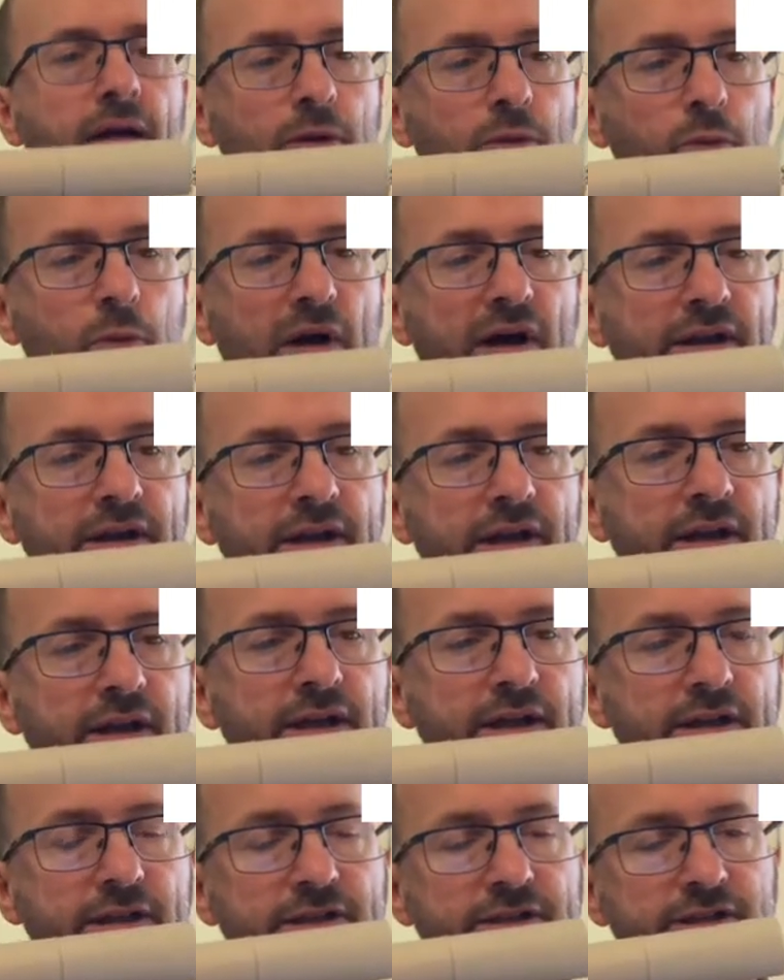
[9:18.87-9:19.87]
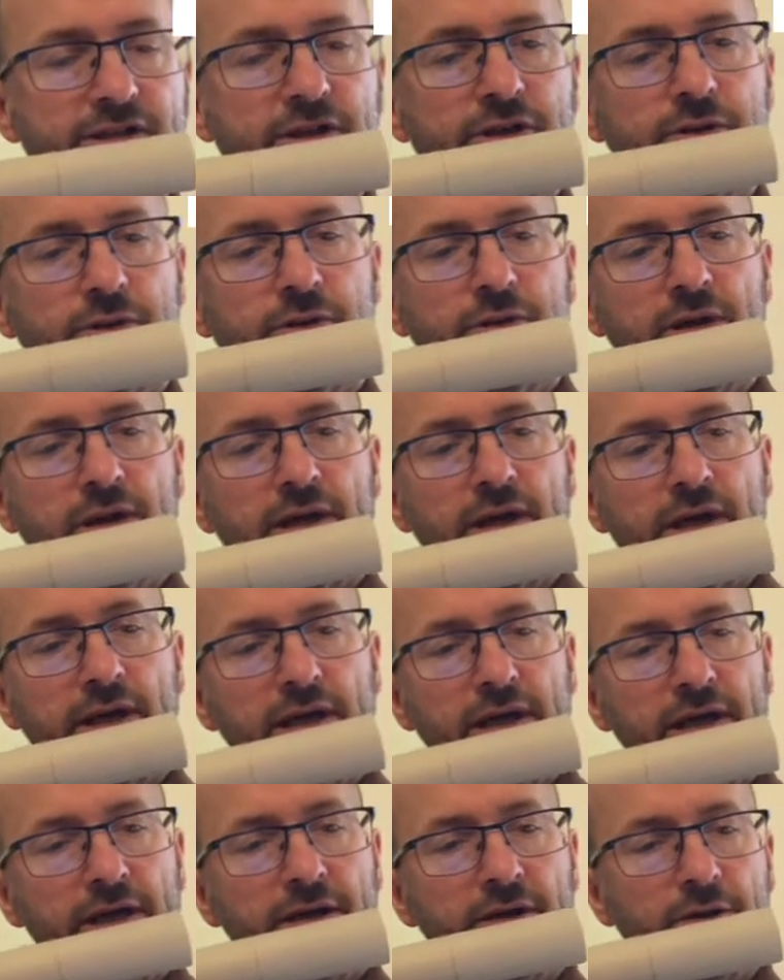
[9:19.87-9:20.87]
1, 2,
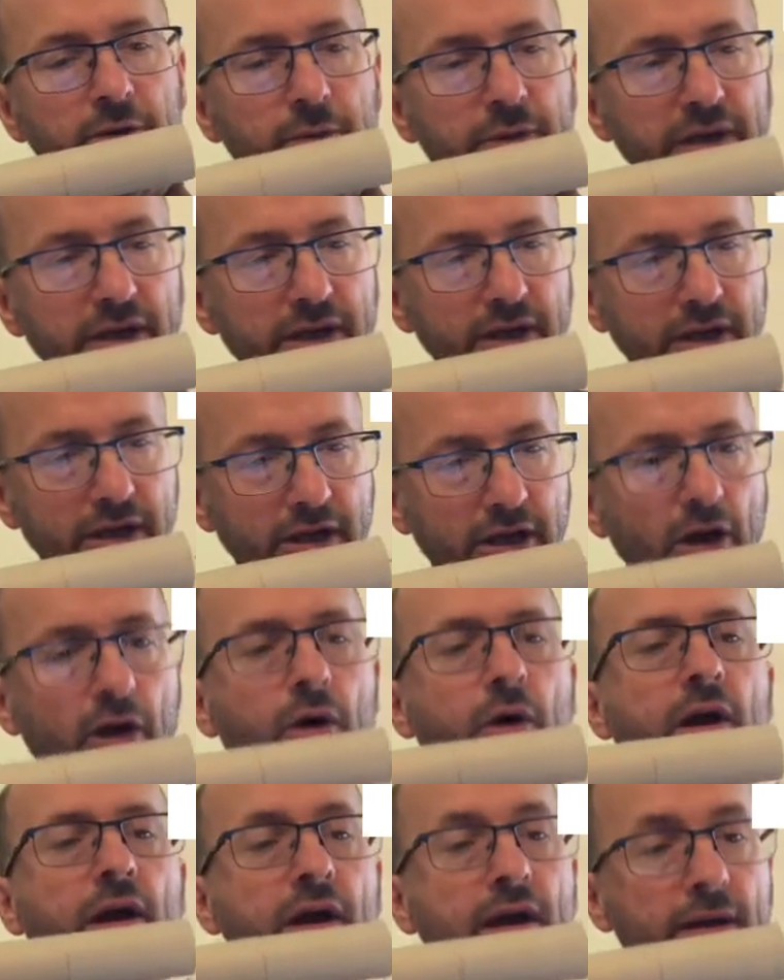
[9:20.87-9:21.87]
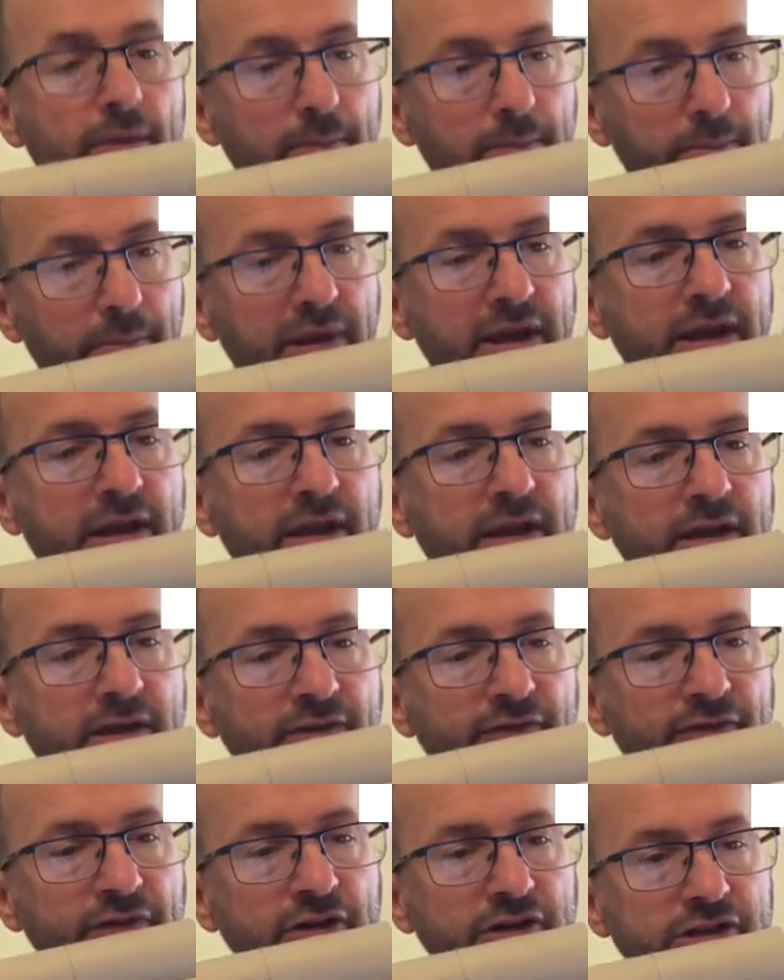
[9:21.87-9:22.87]
here we go. B
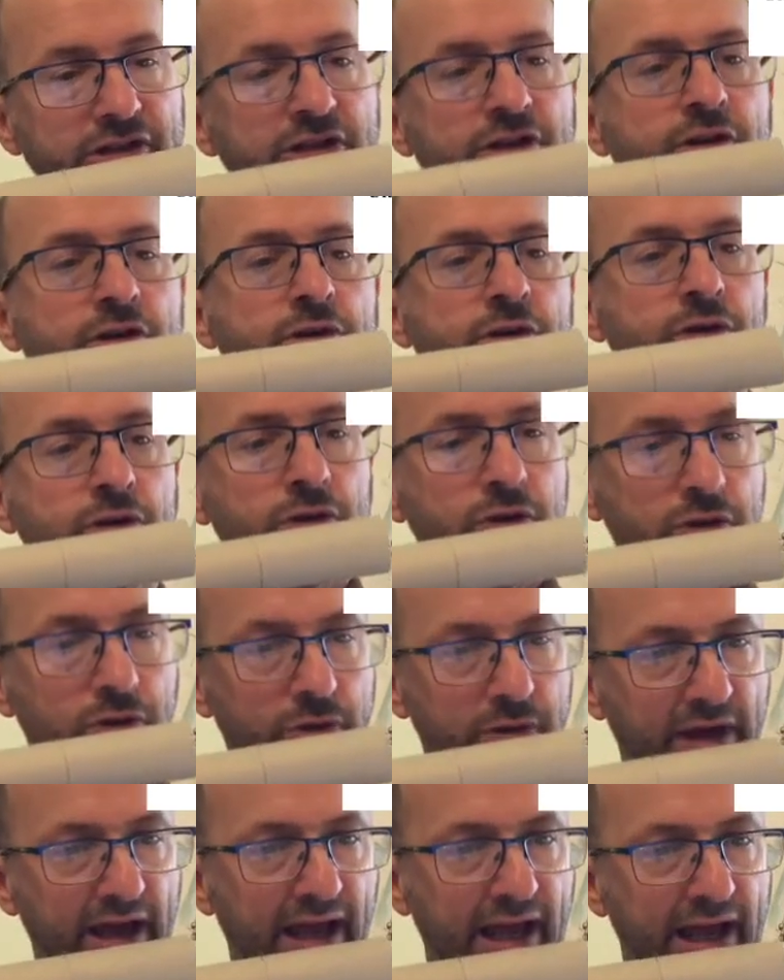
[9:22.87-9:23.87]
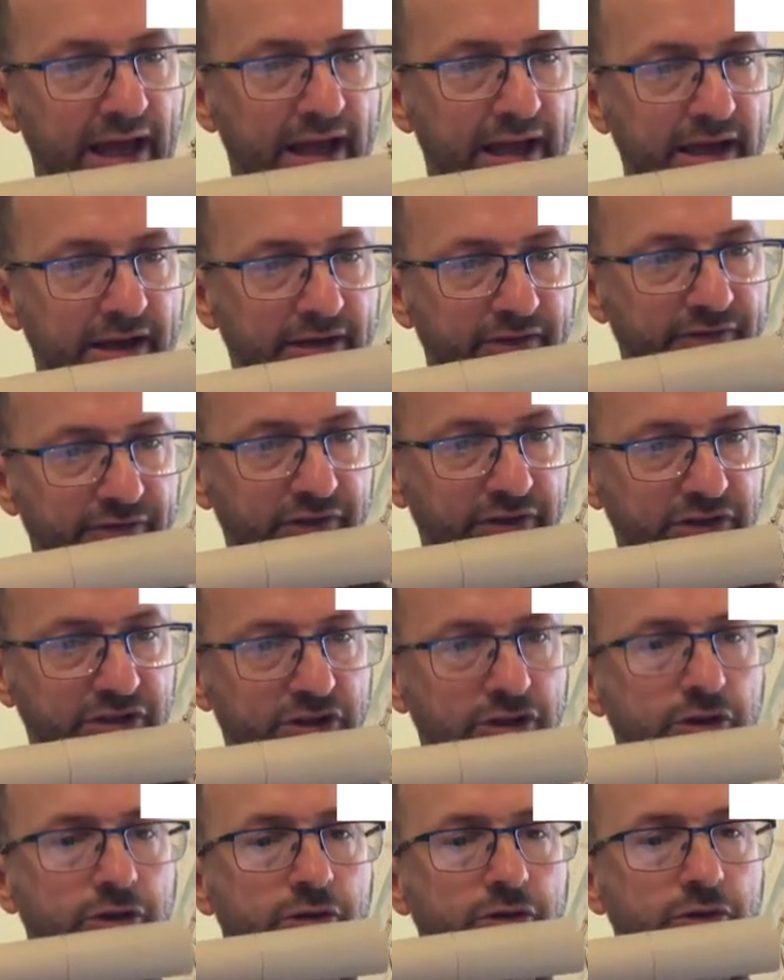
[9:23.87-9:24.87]
for 2, A for
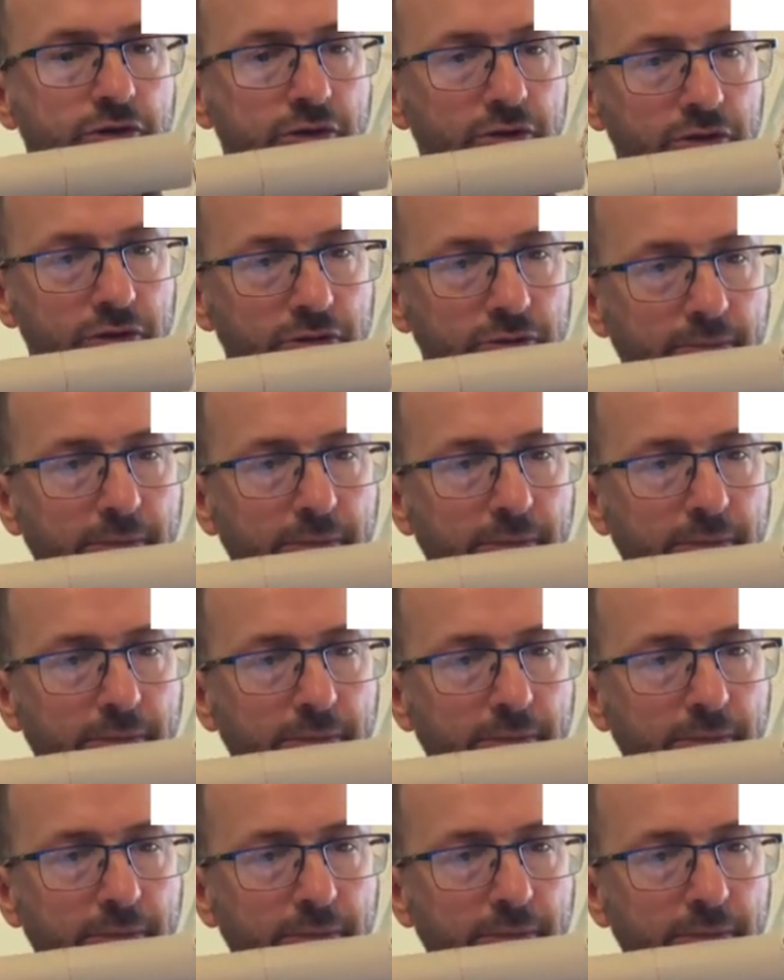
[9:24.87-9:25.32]
2,